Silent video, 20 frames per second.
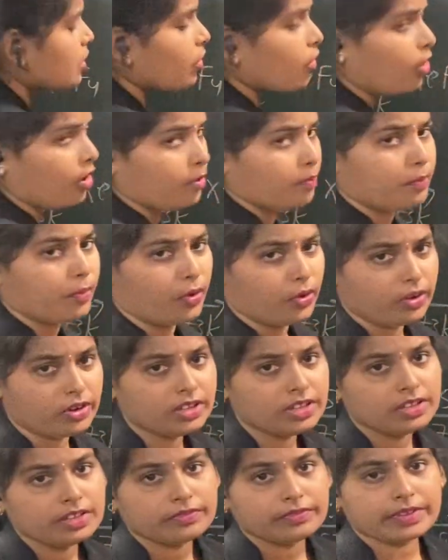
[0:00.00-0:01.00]
compound,
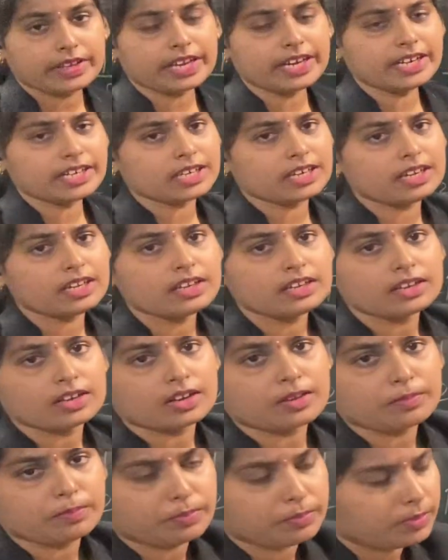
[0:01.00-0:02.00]
we get a
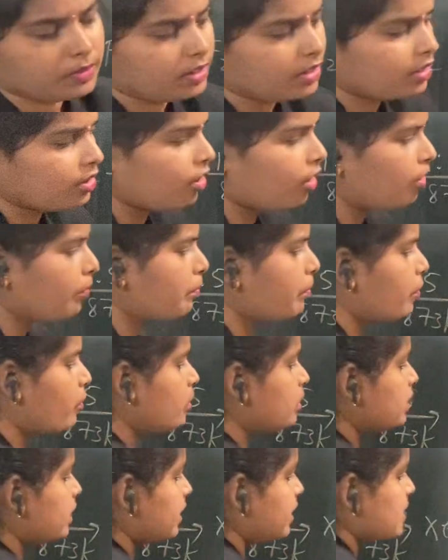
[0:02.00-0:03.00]

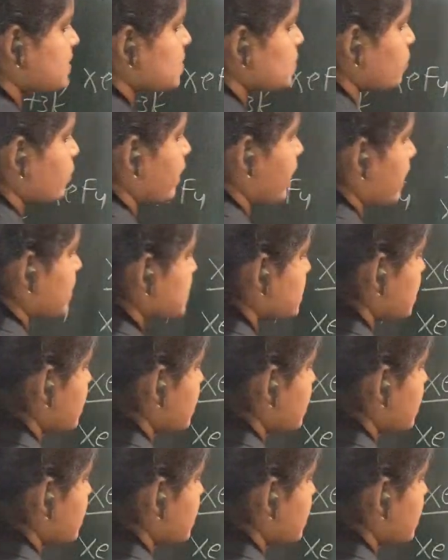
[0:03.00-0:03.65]
compound that is known as